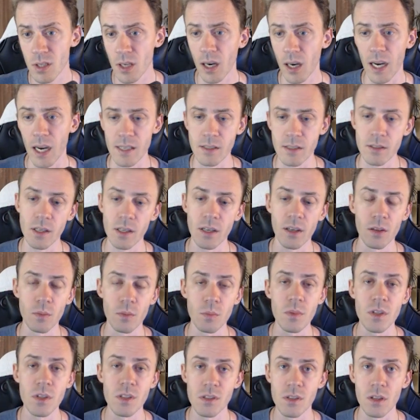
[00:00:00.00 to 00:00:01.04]
I started
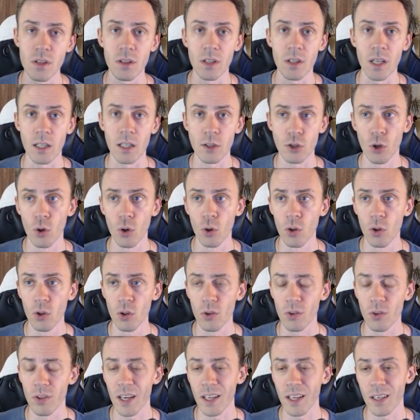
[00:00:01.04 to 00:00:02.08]
minting that all.
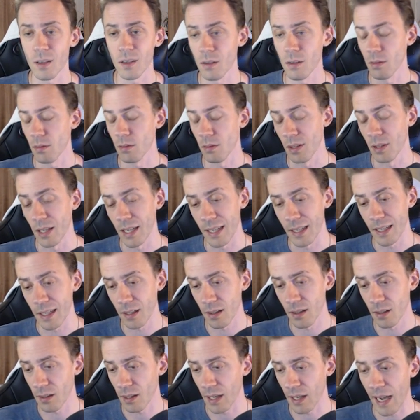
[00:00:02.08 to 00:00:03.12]
Then like
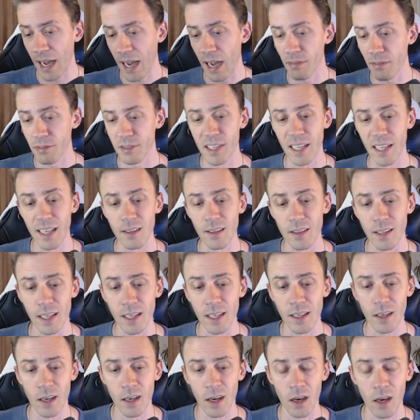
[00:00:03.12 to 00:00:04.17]
half a day
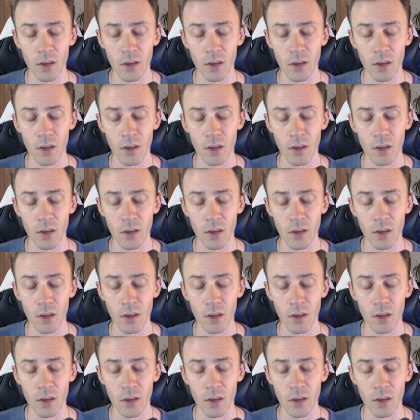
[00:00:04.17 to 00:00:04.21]
later I